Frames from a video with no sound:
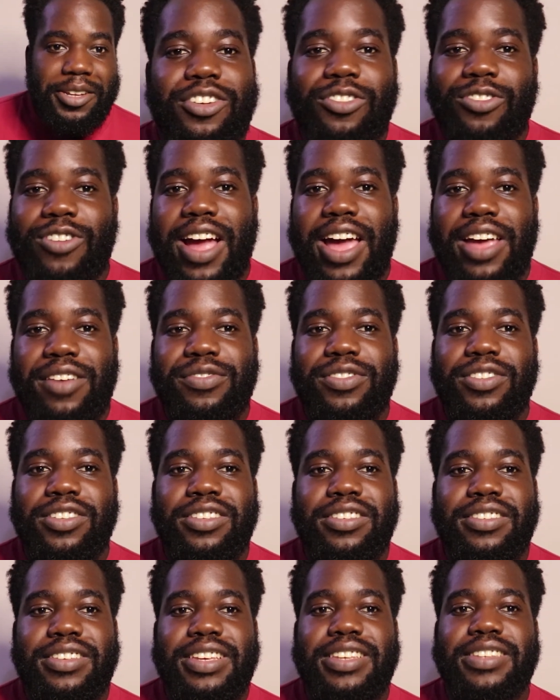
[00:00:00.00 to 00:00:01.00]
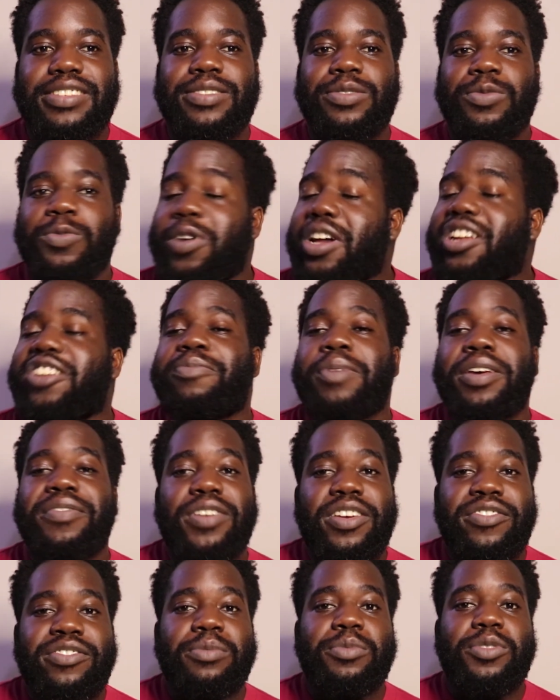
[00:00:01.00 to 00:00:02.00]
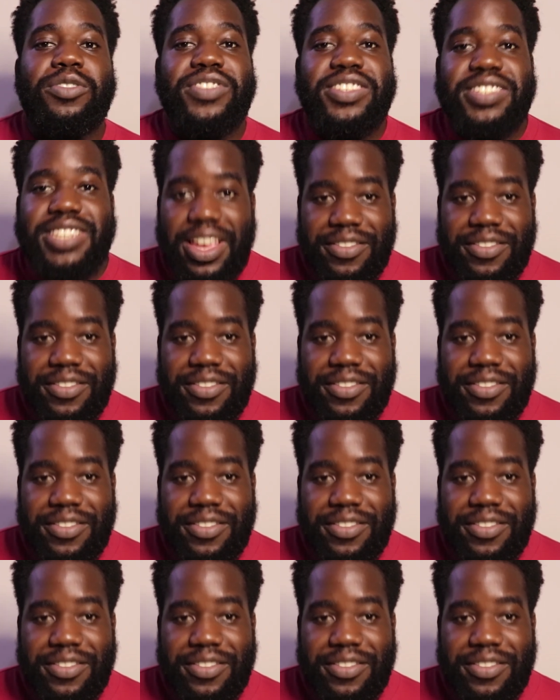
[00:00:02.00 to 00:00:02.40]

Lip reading: Arrival is one of my favorite movies